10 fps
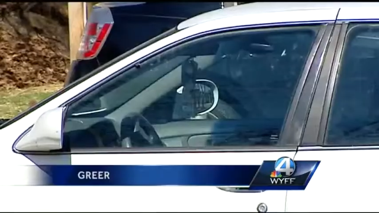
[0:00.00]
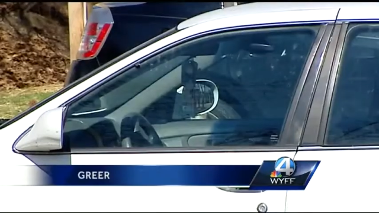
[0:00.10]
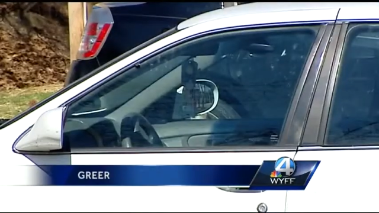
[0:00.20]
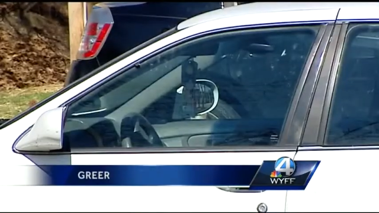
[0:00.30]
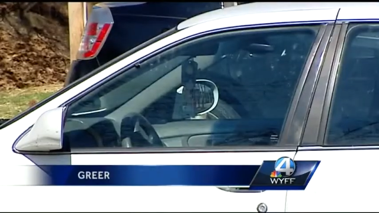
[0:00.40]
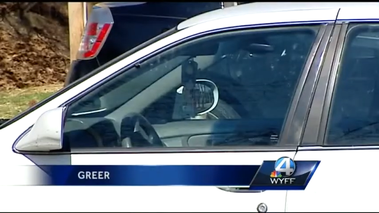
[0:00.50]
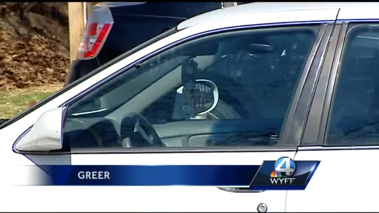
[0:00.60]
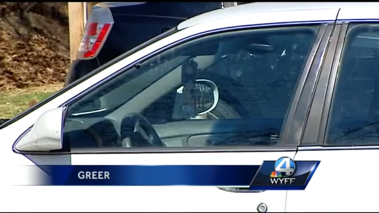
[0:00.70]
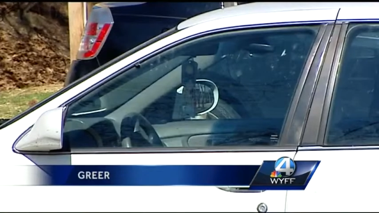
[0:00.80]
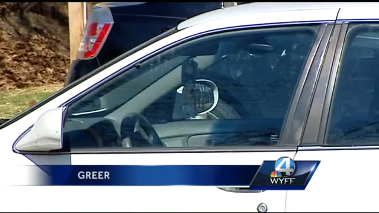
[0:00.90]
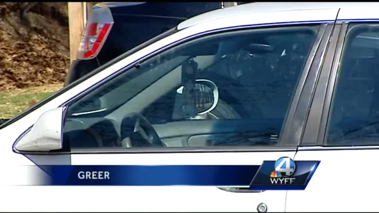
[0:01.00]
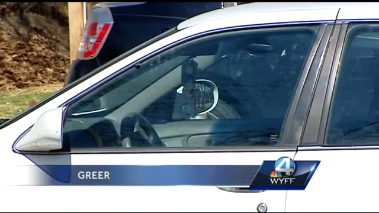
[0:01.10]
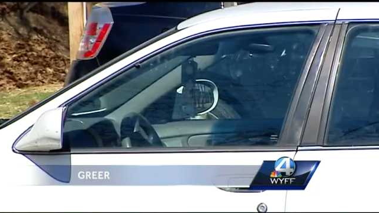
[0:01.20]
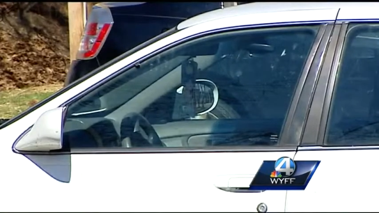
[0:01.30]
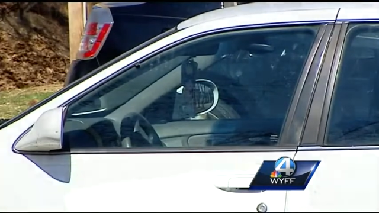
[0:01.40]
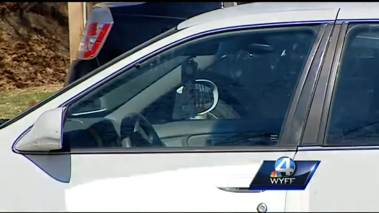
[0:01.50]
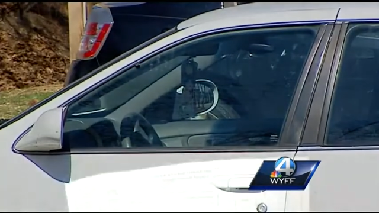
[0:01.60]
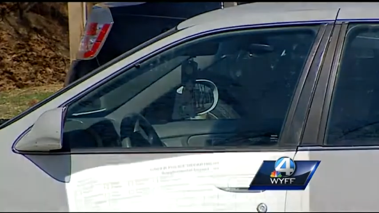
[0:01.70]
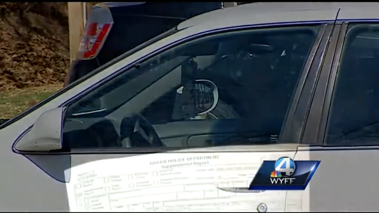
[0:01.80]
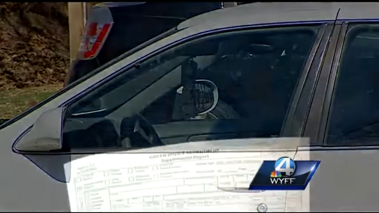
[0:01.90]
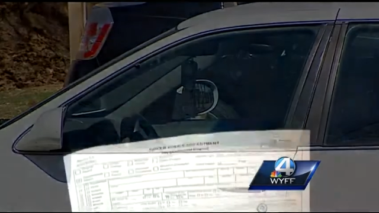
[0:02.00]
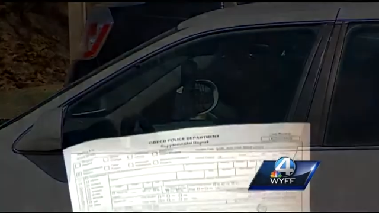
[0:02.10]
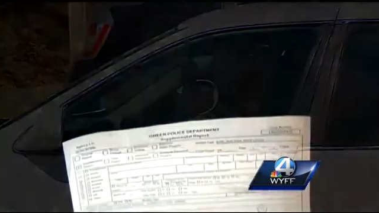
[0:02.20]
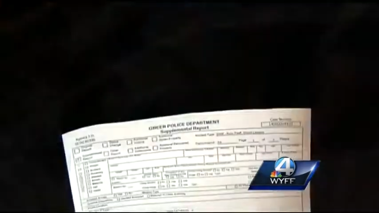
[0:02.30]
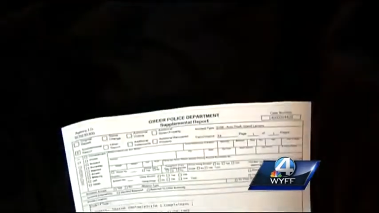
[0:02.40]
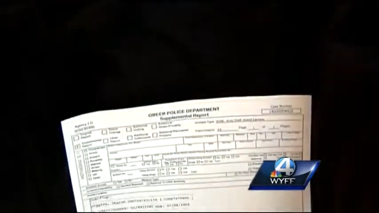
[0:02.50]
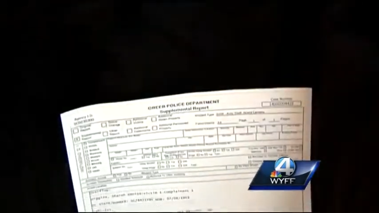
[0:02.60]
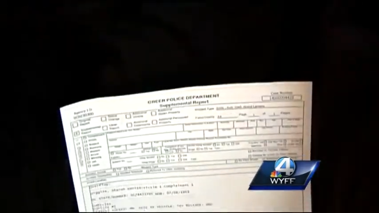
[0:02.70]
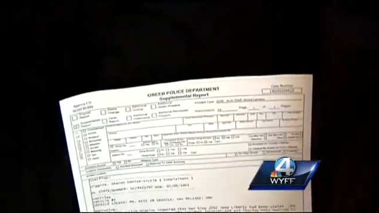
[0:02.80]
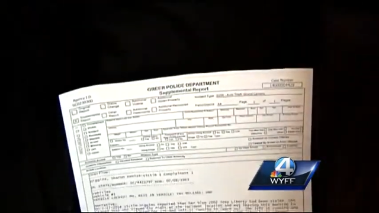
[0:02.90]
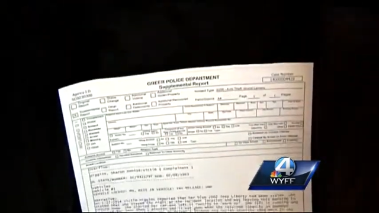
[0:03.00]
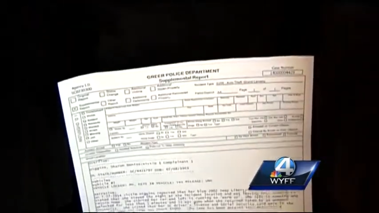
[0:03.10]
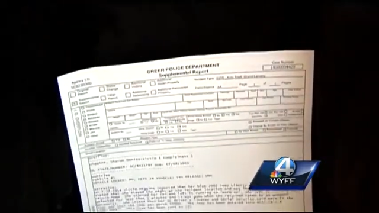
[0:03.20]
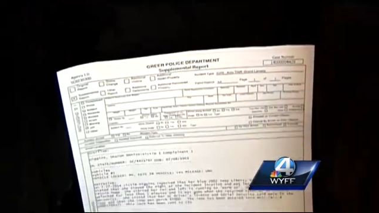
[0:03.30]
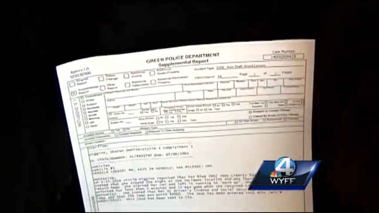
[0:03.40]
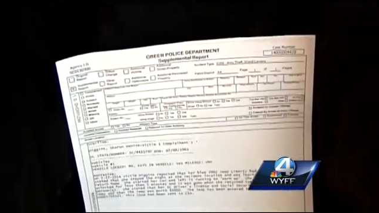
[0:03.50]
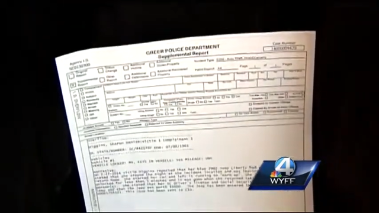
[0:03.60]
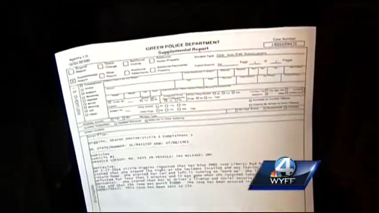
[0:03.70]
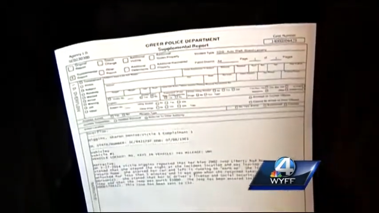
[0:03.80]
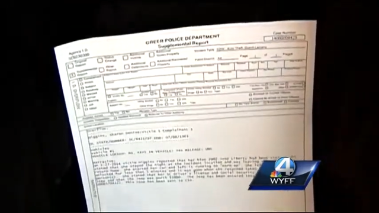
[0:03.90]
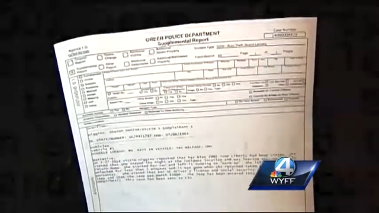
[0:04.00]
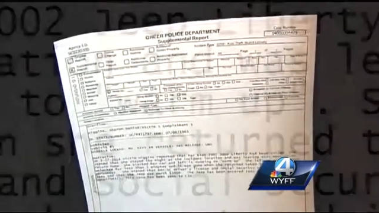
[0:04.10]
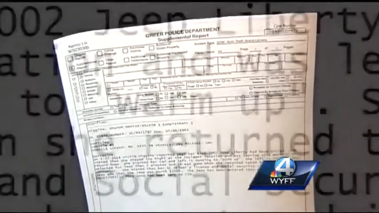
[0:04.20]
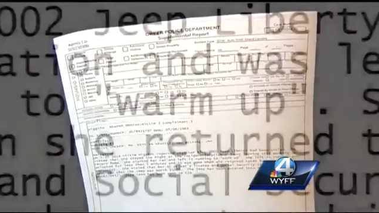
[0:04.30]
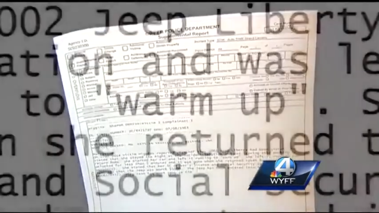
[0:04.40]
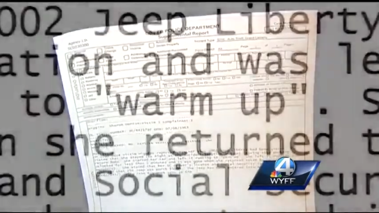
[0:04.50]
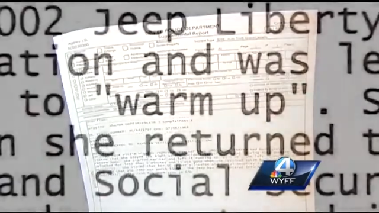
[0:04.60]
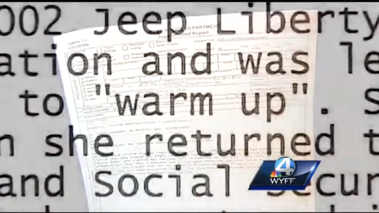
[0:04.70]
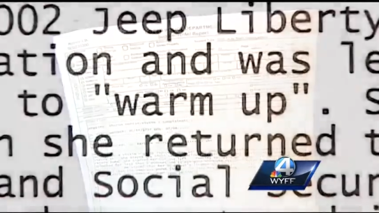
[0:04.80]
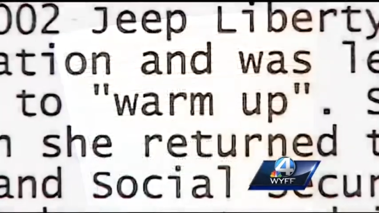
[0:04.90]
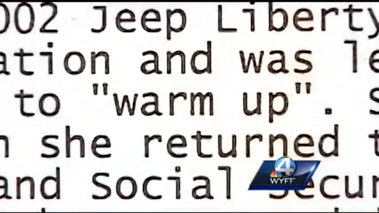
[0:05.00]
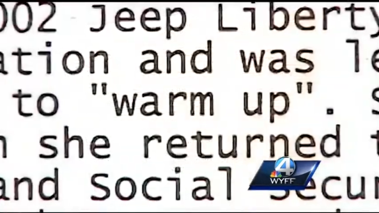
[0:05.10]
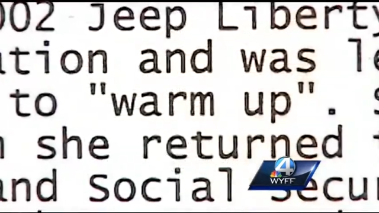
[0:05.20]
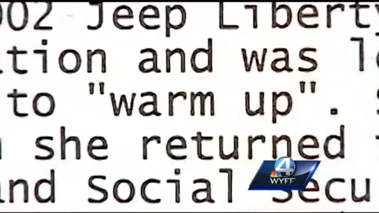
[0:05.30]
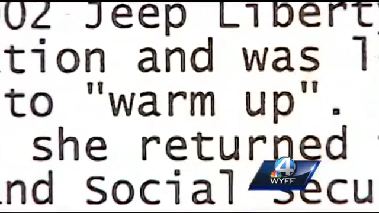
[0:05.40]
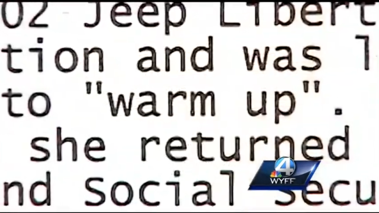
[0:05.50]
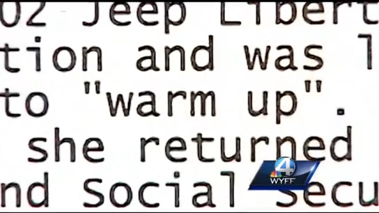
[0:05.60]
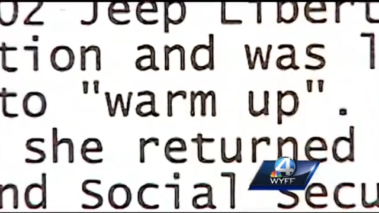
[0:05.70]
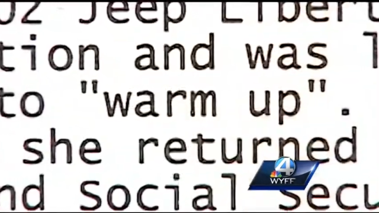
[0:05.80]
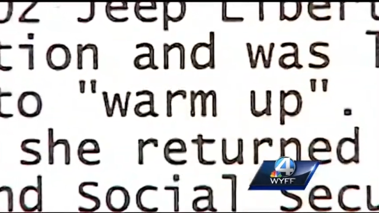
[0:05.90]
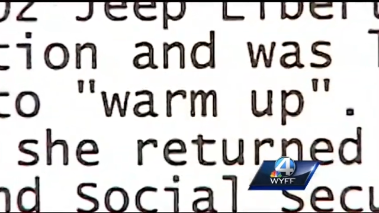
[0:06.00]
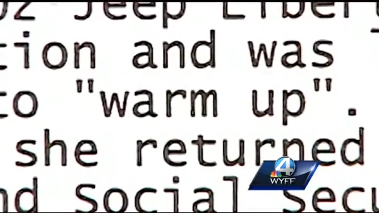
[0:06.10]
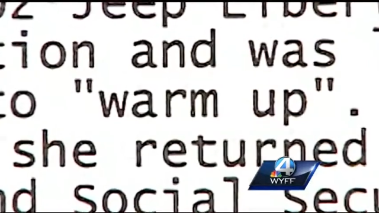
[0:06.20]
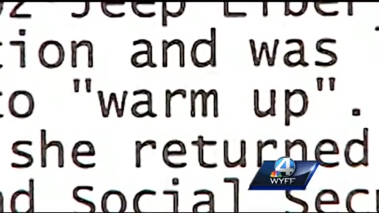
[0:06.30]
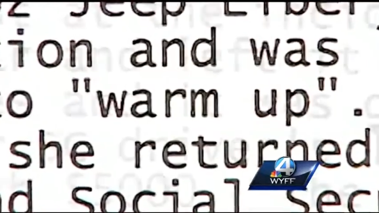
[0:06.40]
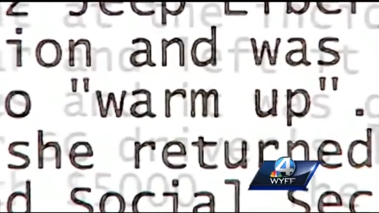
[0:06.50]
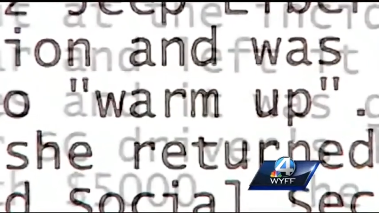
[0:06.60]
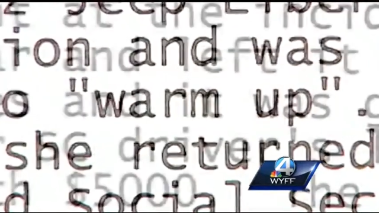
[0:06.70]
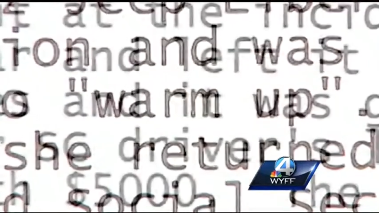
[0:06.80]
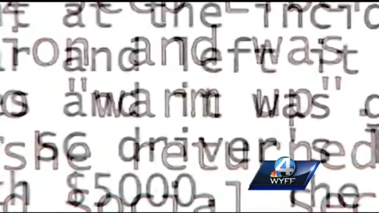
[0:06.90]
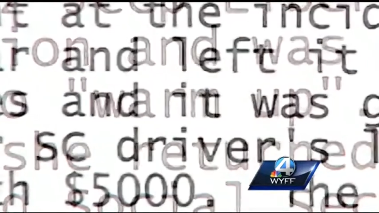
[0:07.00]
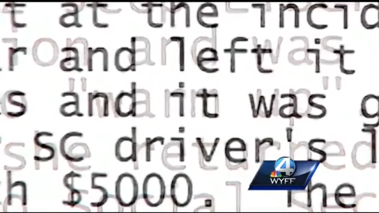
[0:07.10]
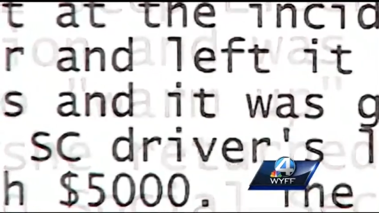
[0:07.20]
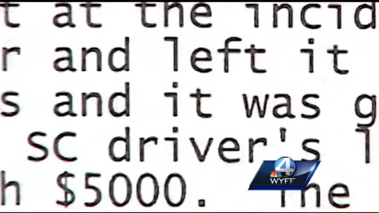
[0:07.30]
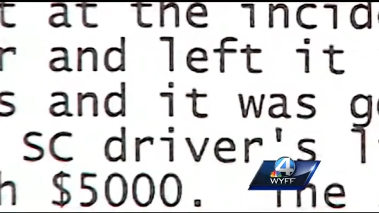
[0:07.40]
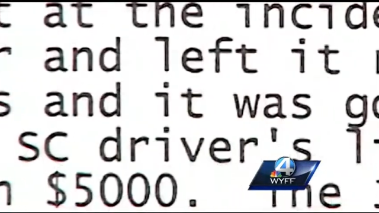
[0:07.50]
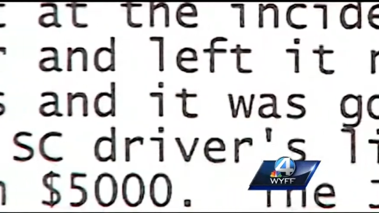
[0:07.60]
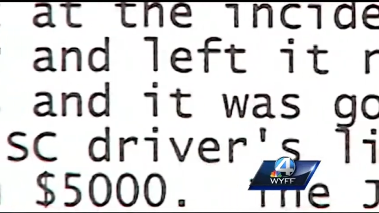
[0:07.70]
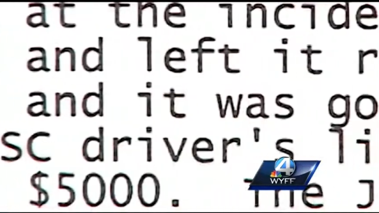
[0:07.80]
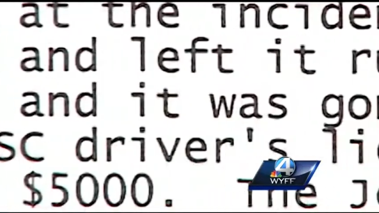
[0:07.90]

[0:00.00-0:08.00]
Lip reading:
Nobody's mouth can be seen.